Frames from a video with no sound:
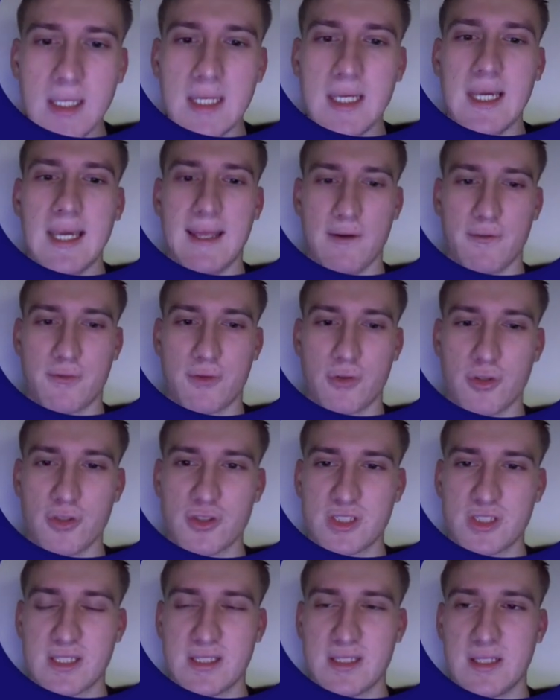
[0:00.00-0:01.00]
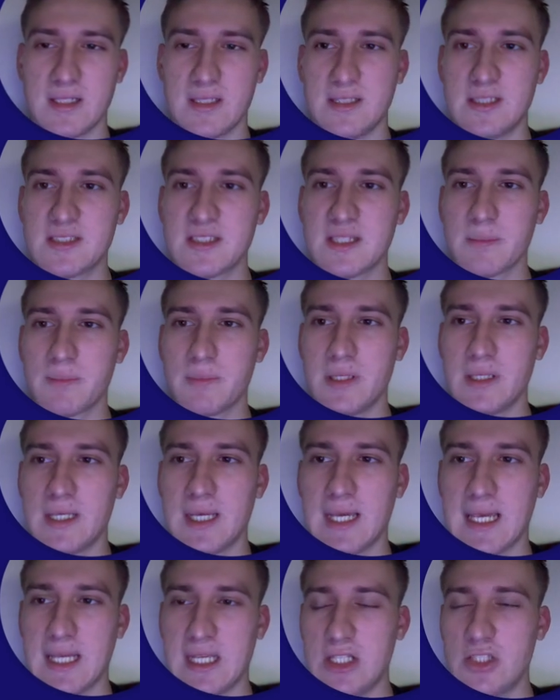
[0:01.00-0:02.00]
And of course, this can be
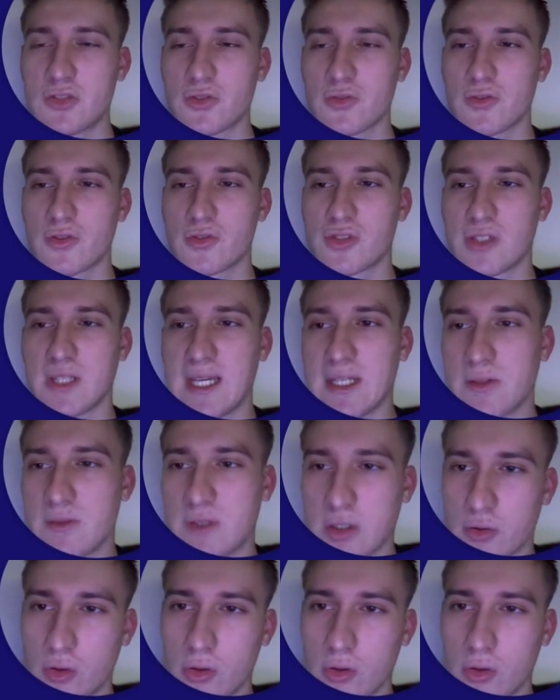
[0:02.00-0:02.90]
each of those end of the